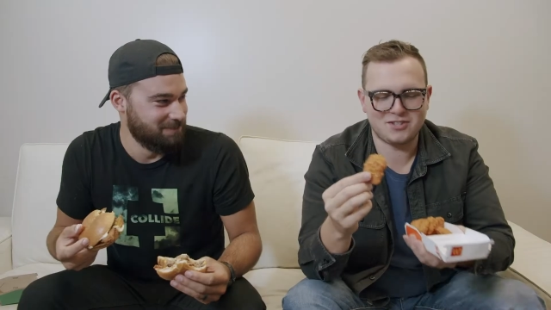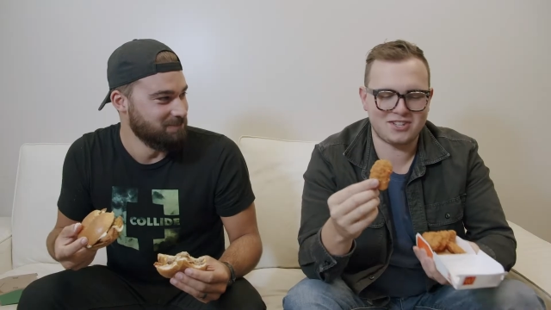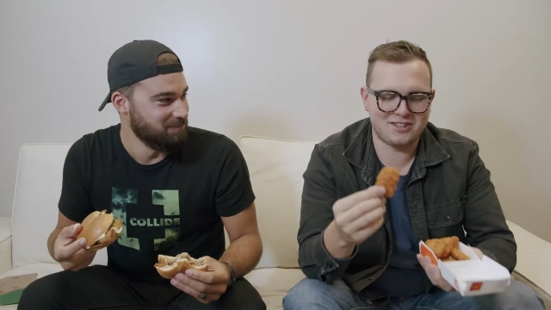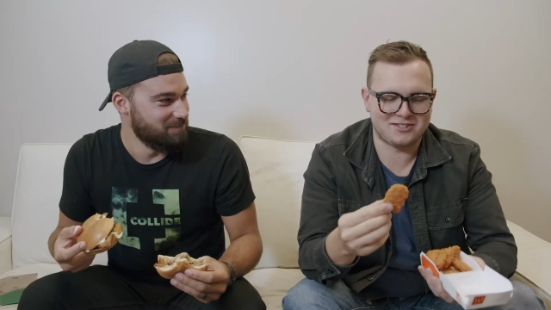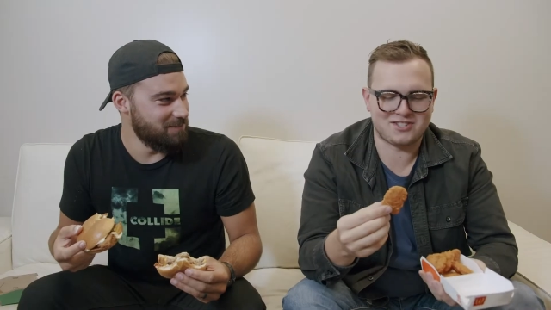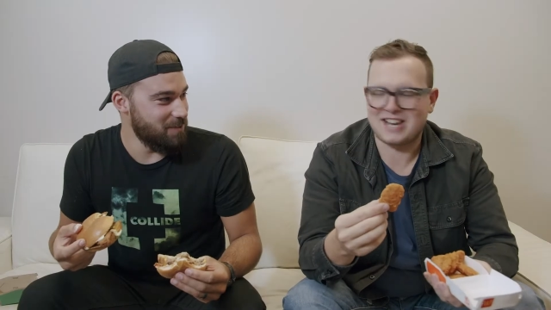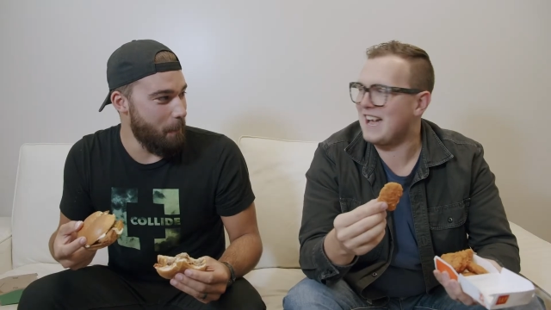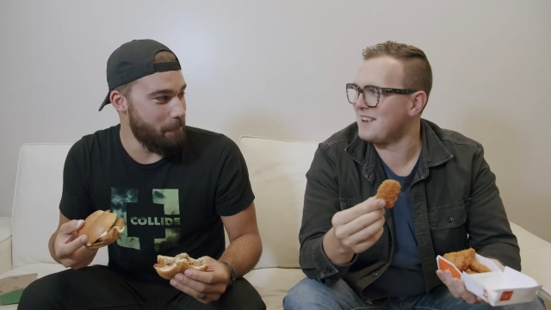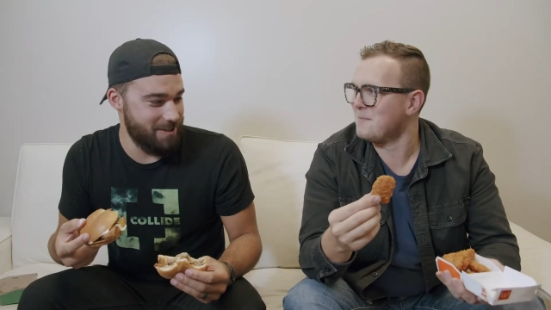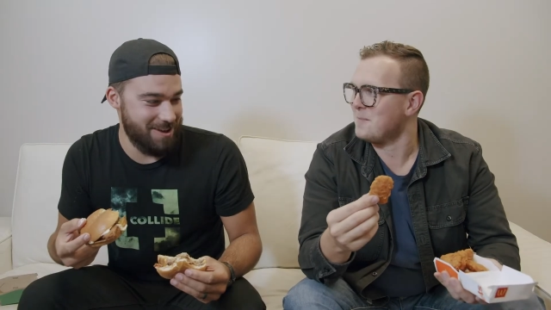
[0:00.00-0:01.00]
Speaker 1: You say they look
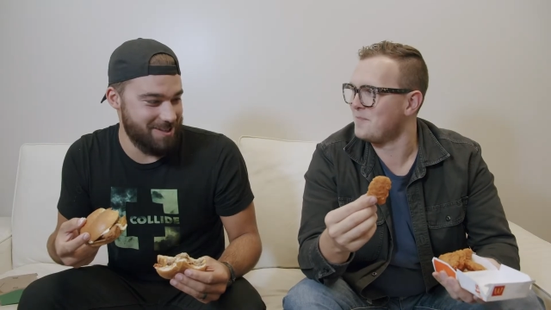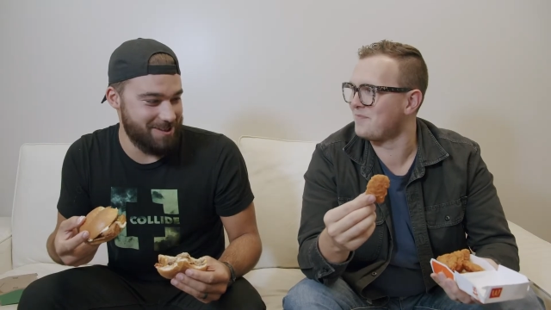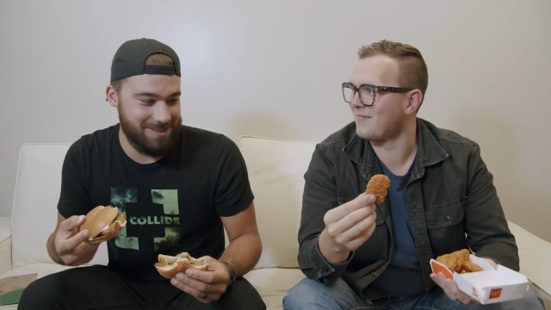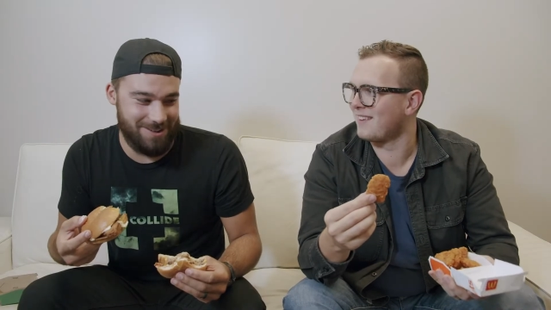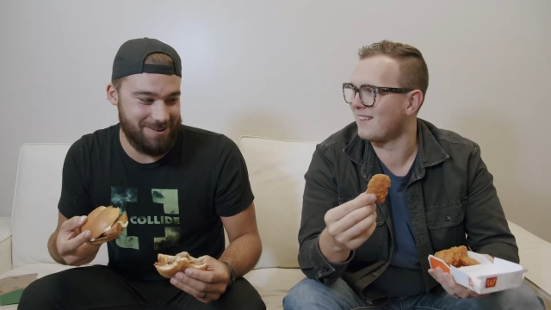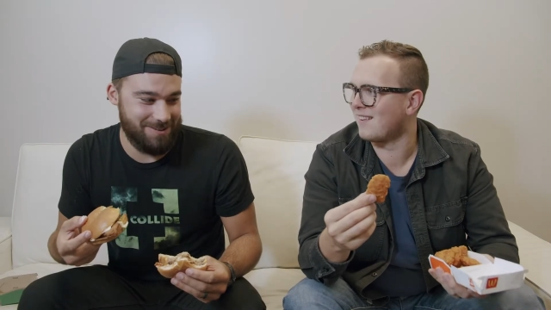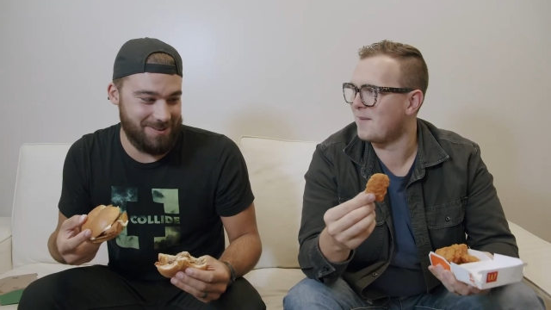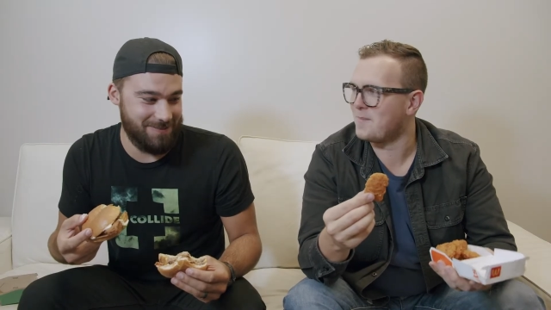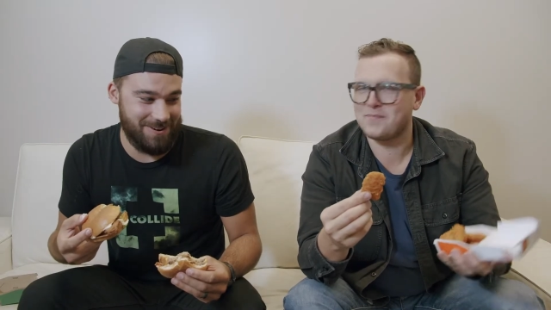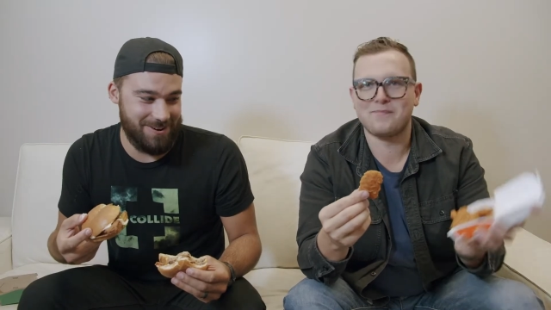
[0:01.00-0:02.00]
sad? Yeah, they don't
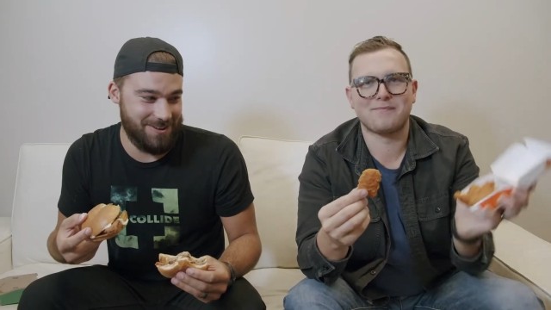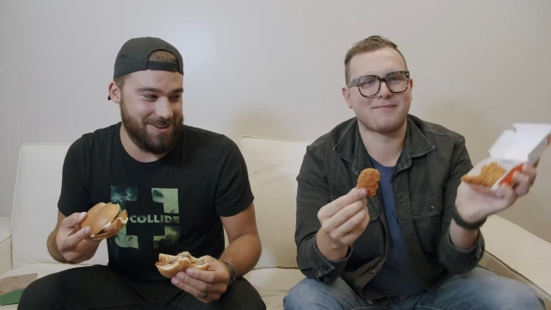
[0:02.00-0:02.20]
look very